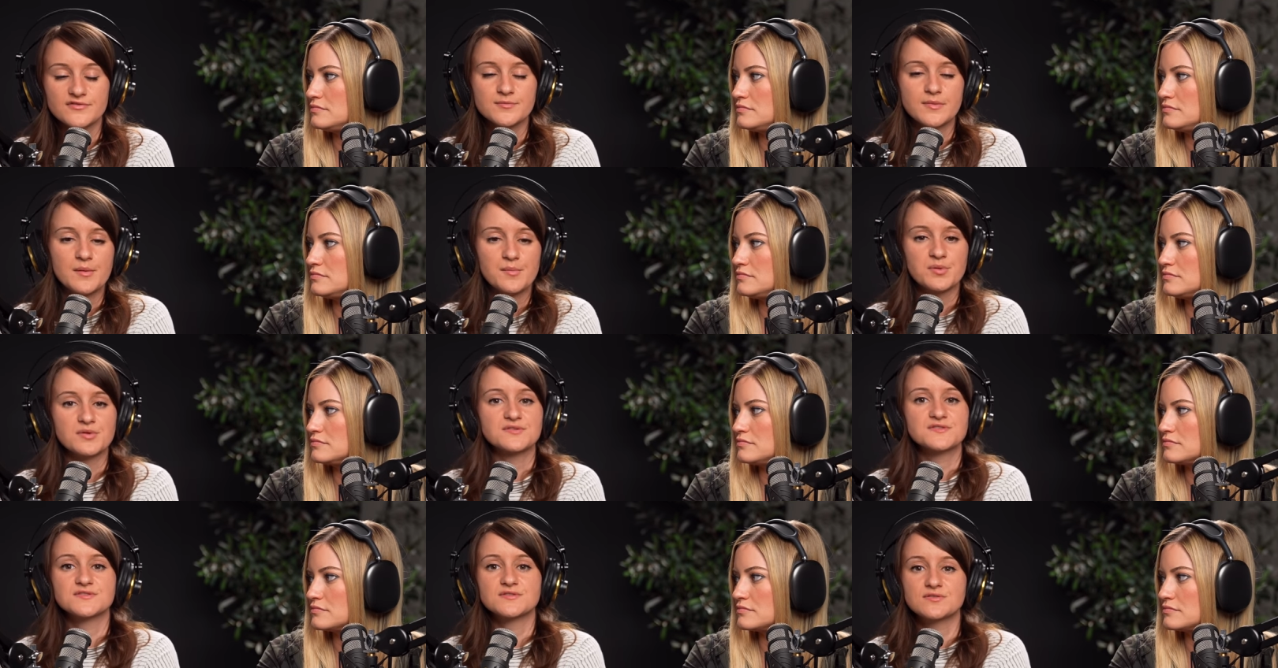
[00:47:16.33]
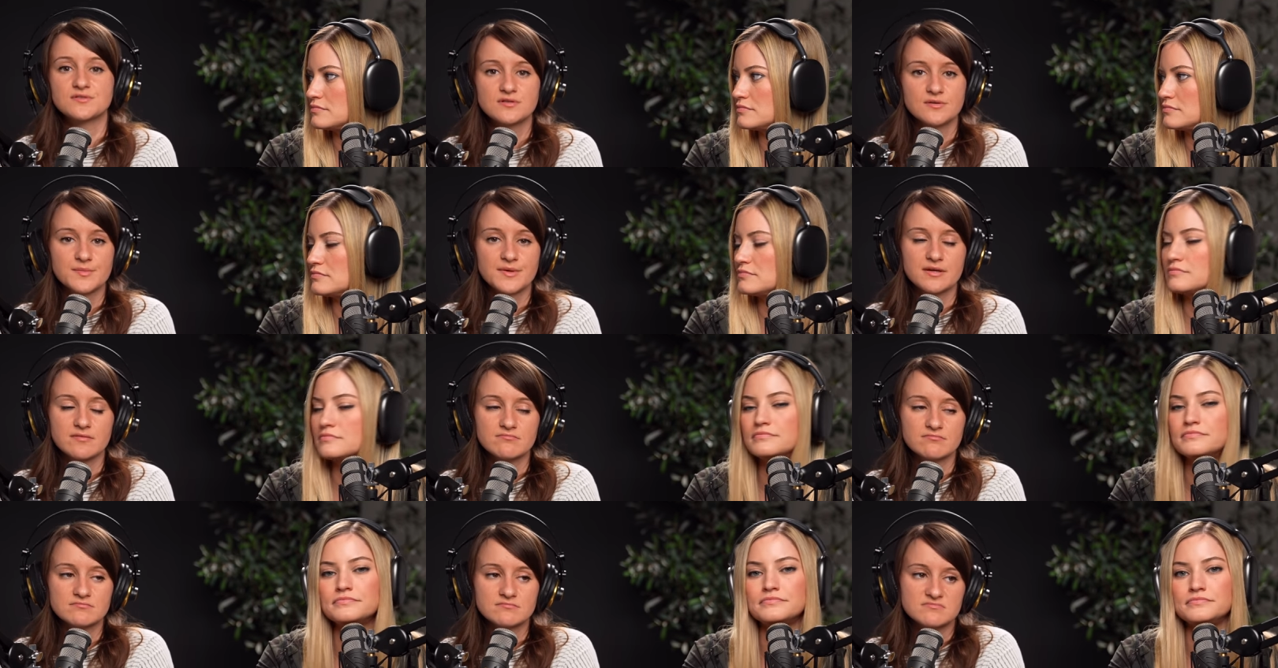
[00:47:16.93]
Speaker 1: for my personal, I'm
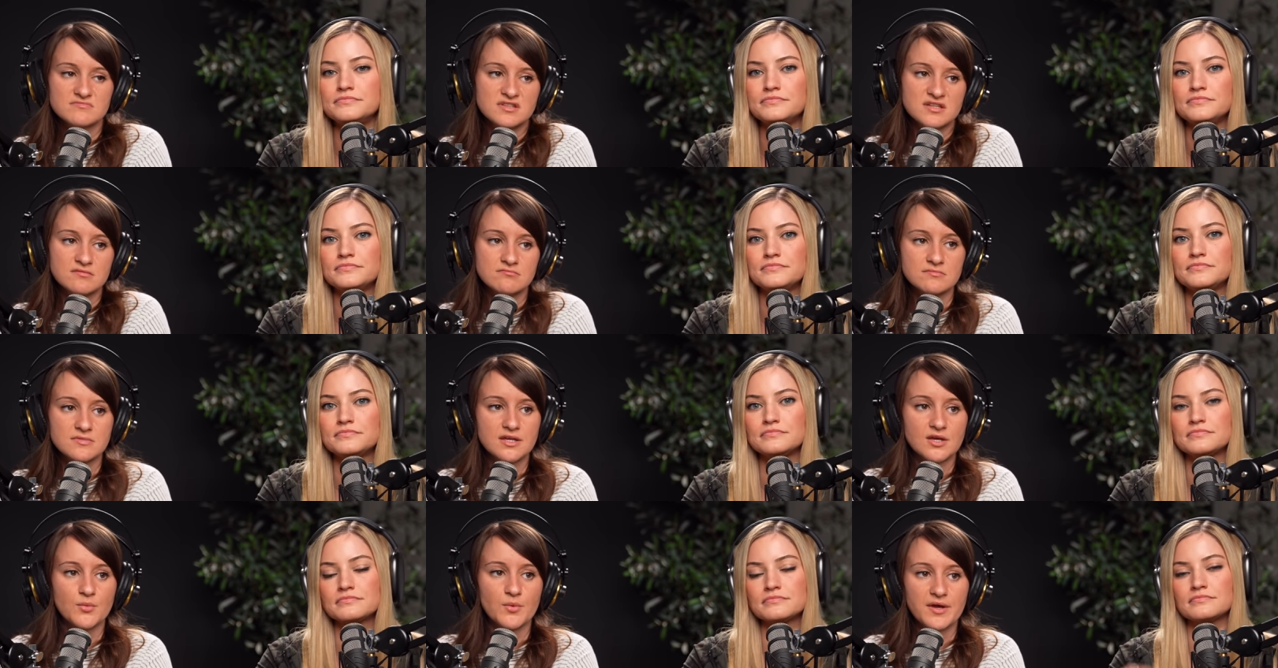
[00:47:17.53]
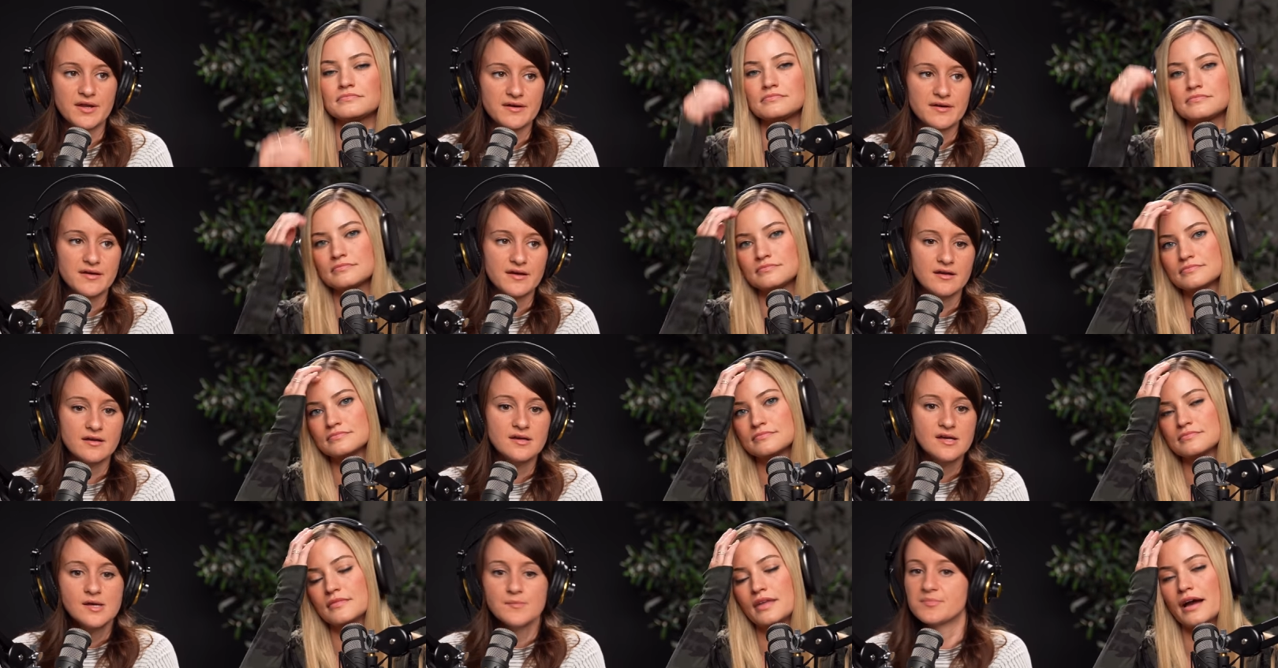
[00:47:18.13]
like, eh, make could
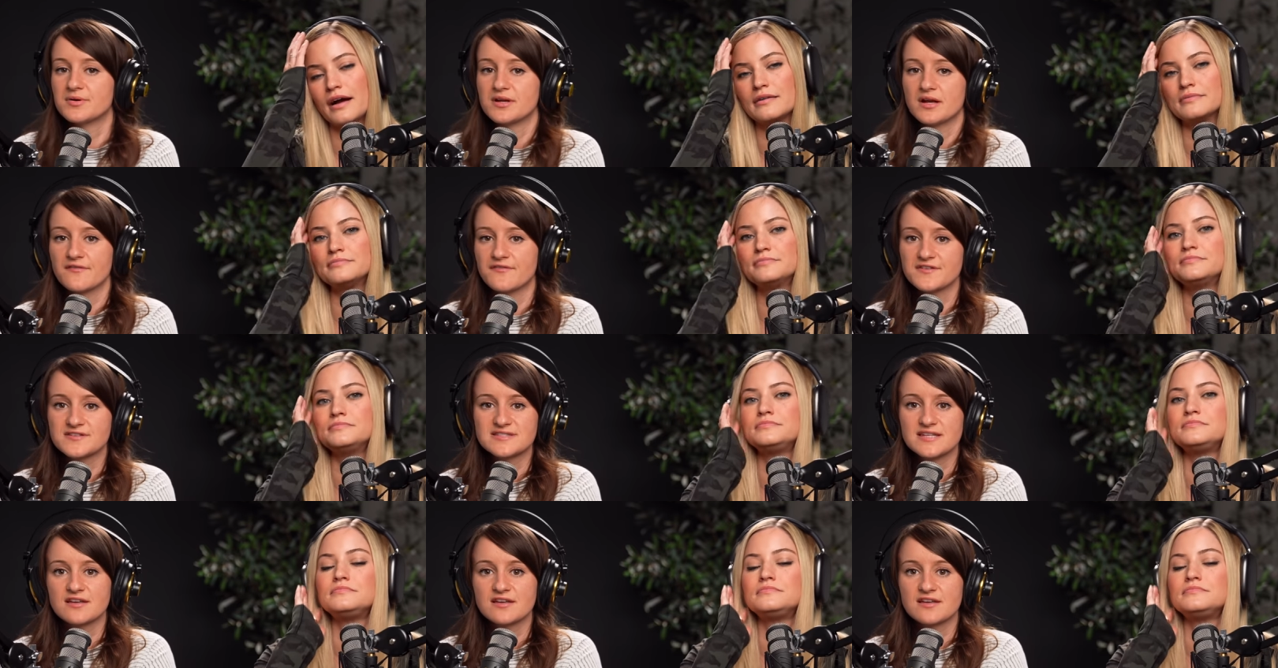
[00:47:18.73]
today. But if it's